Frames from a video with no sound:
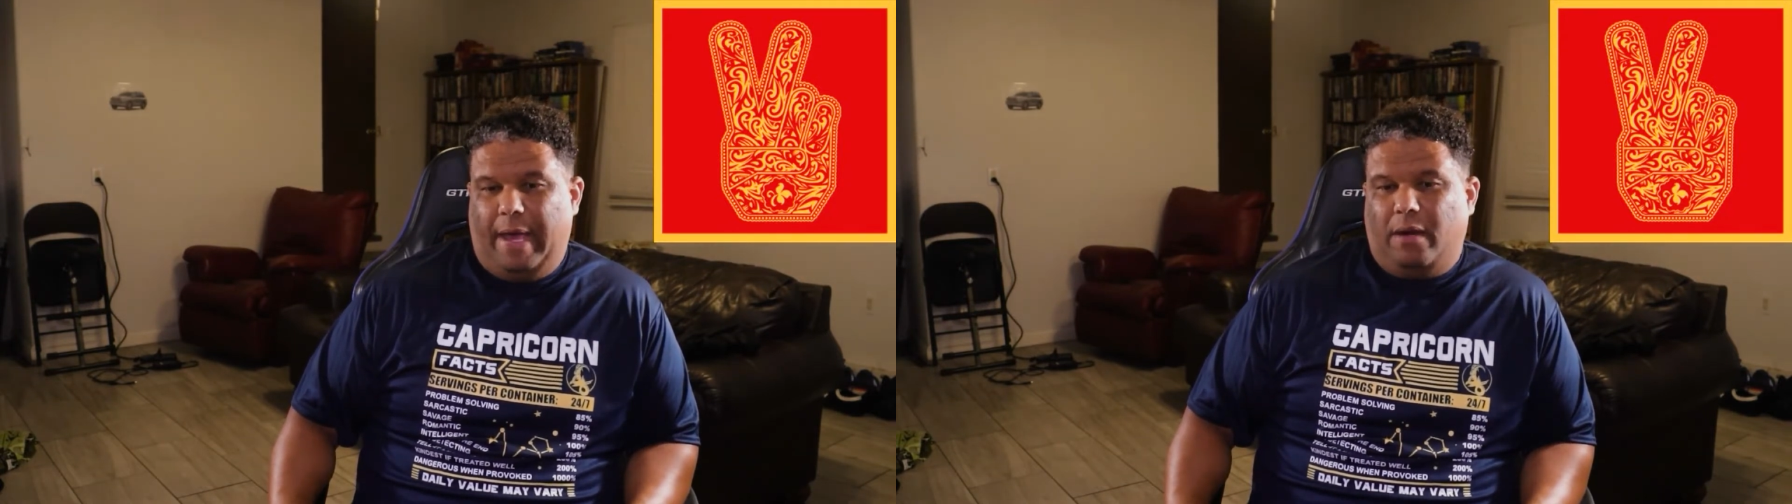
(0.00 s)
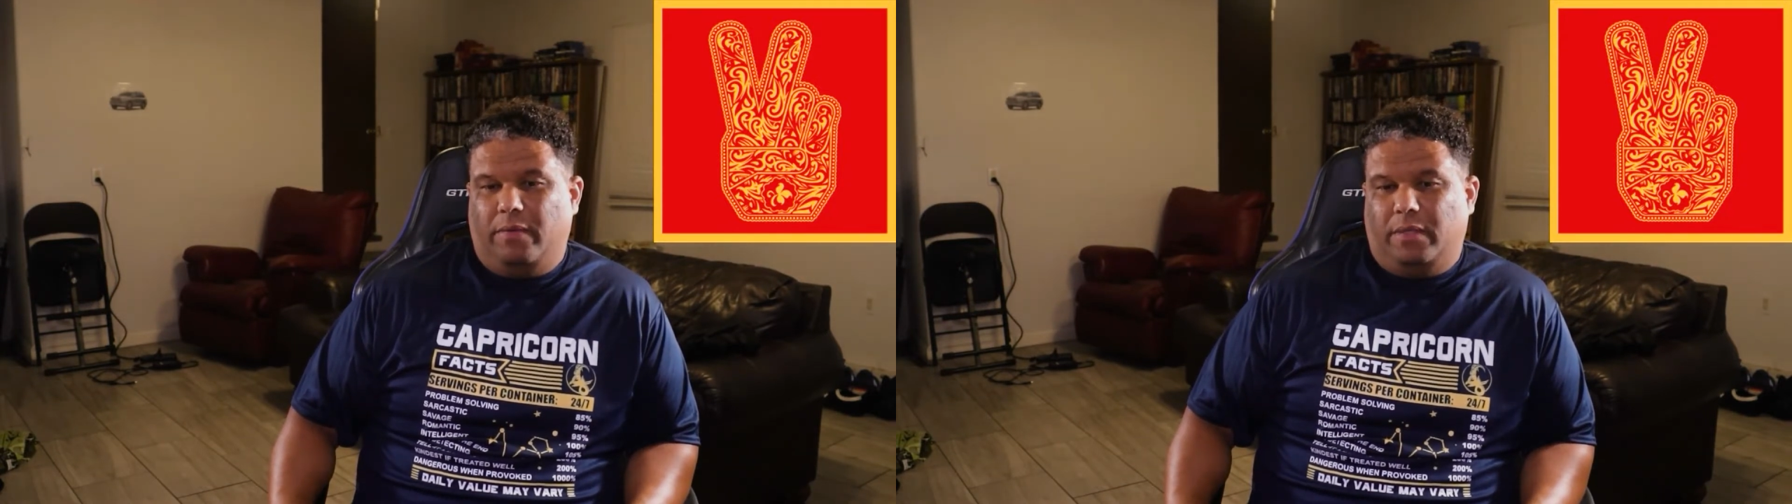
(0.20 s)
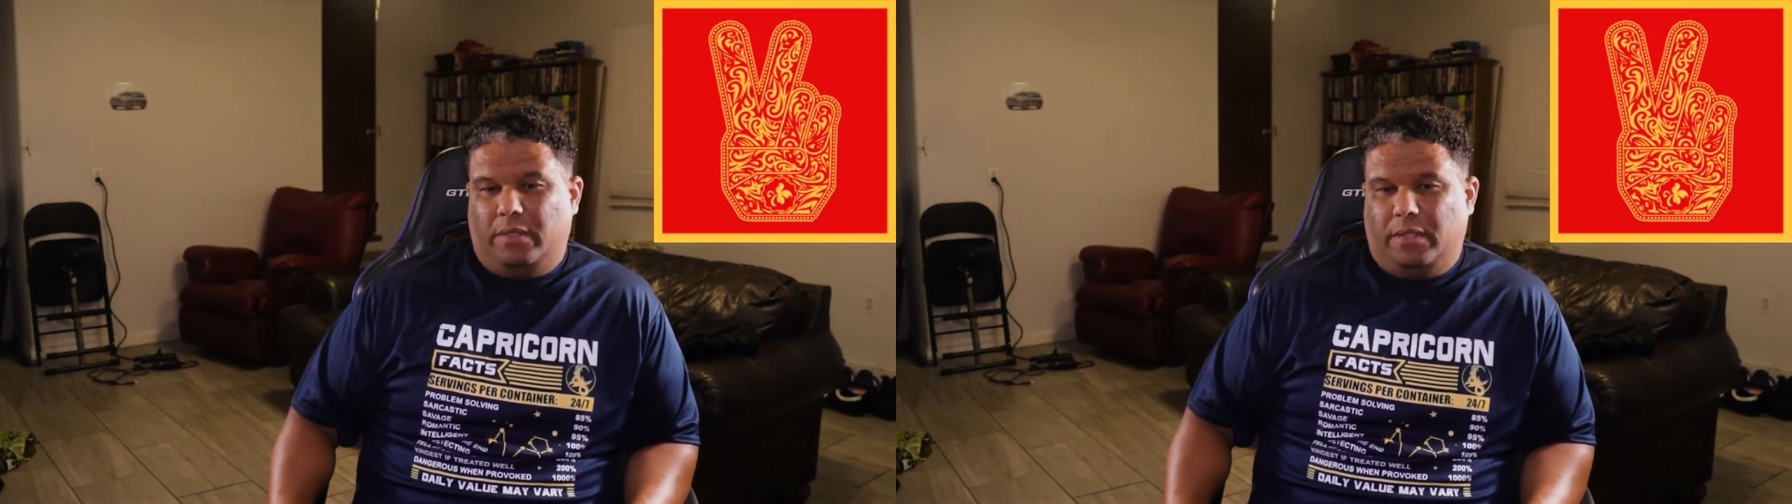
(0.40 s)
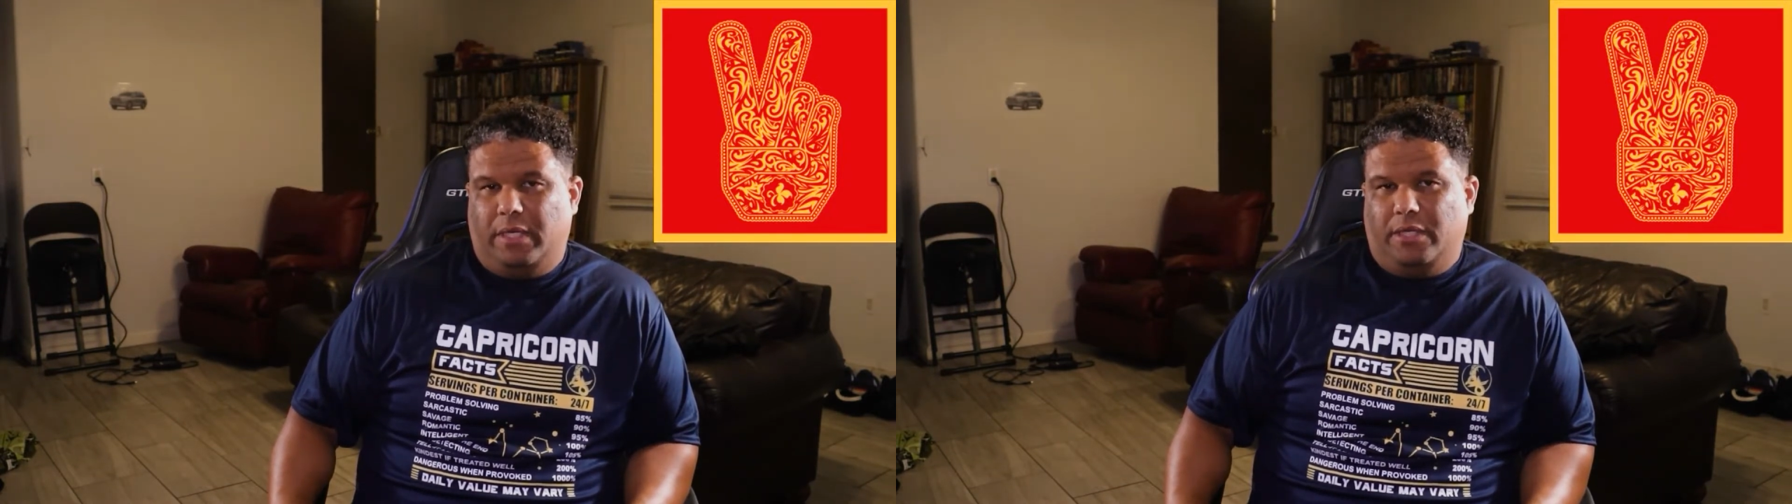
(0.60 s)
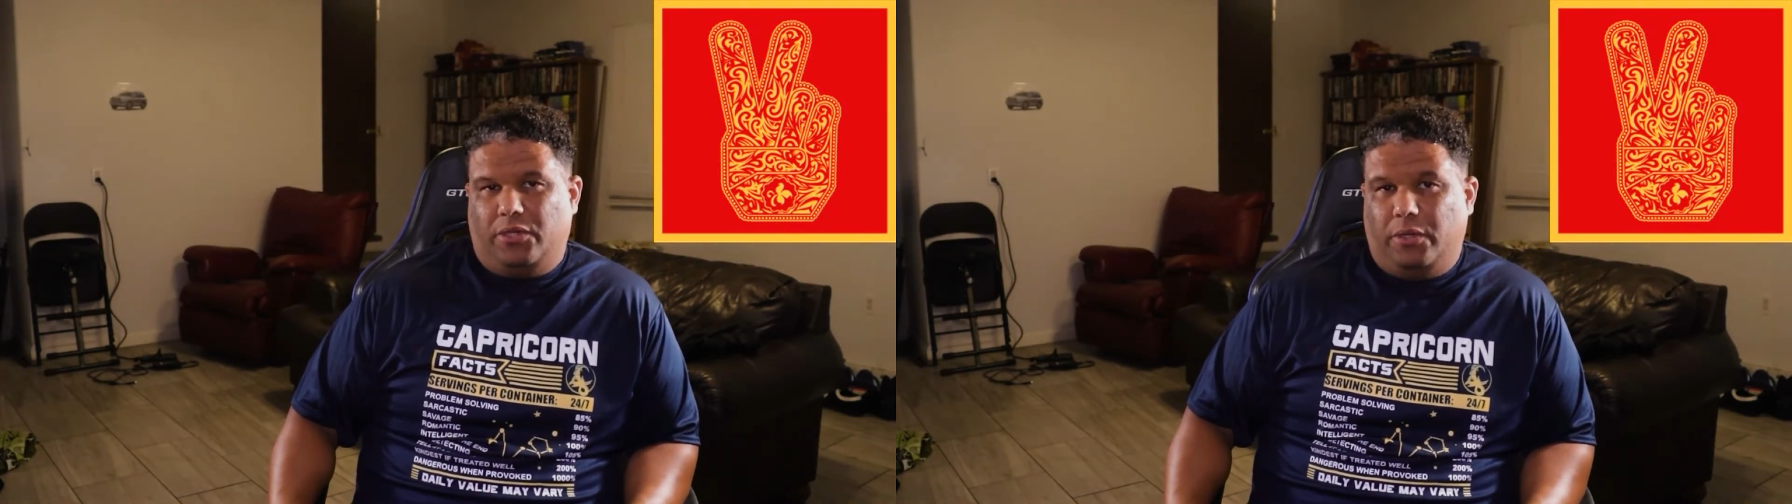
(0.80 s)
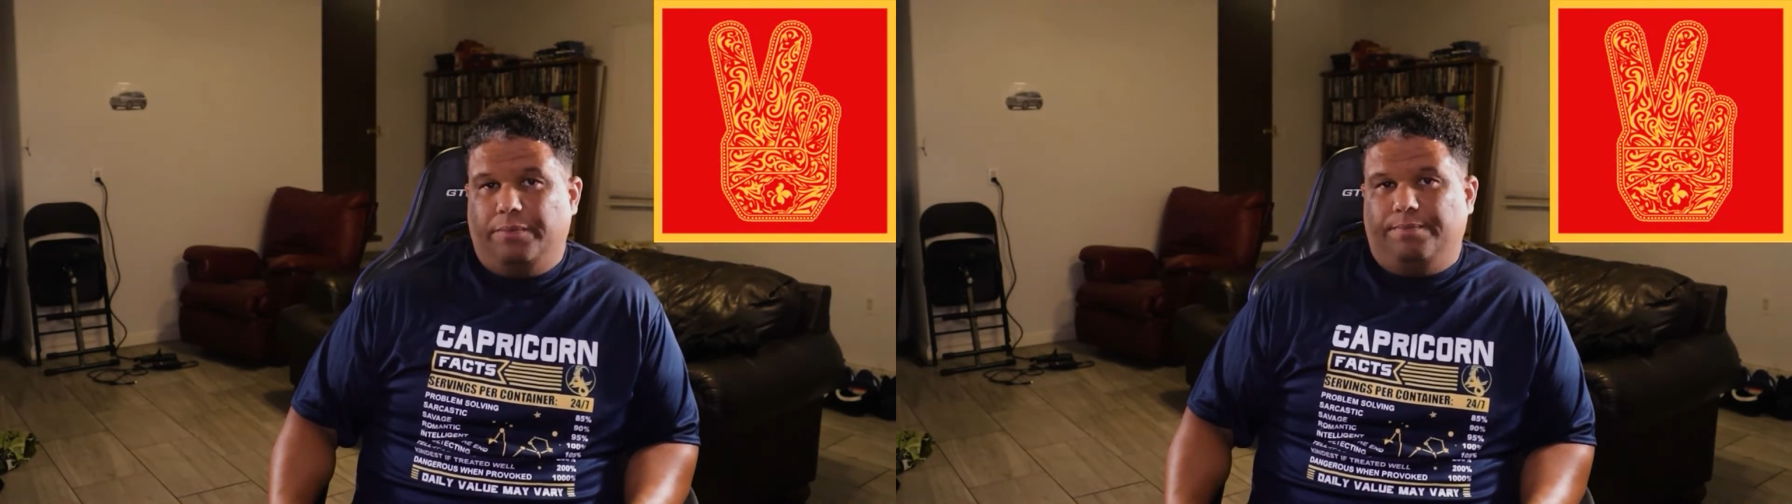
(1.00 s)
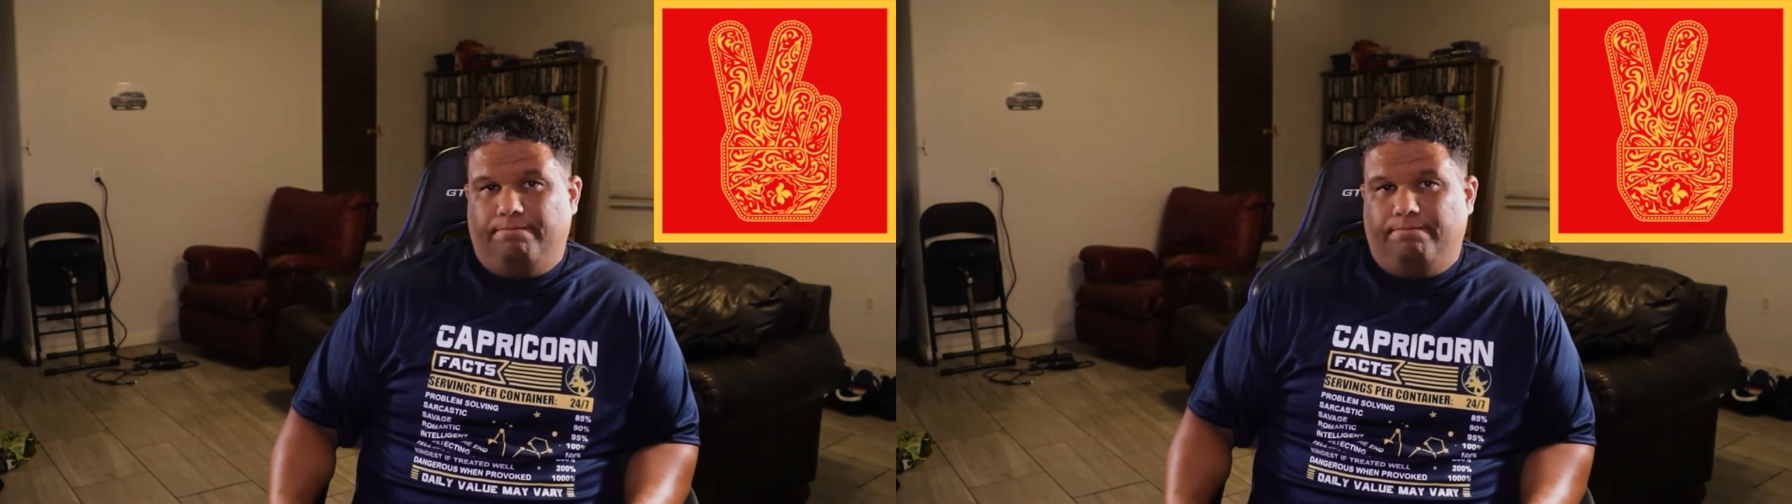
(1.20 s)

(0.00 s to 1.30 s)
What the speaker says: battle with his addiction.